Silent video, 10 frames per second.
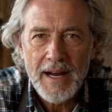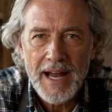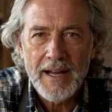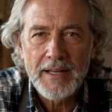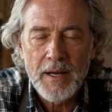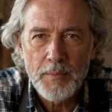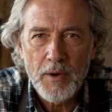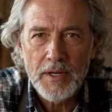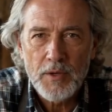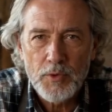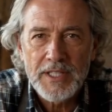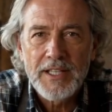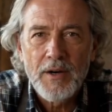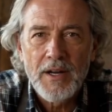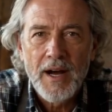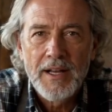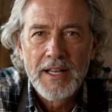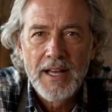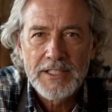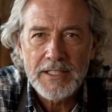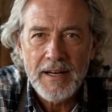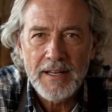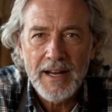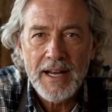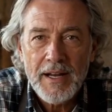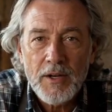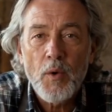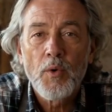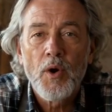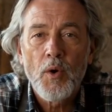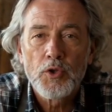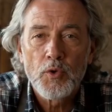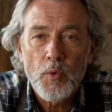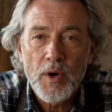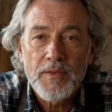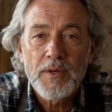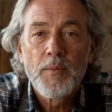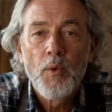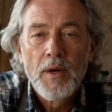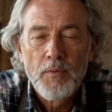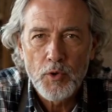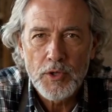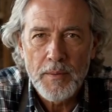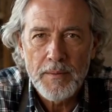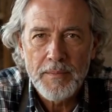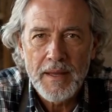and the American retail context that had no cultural reference point for them,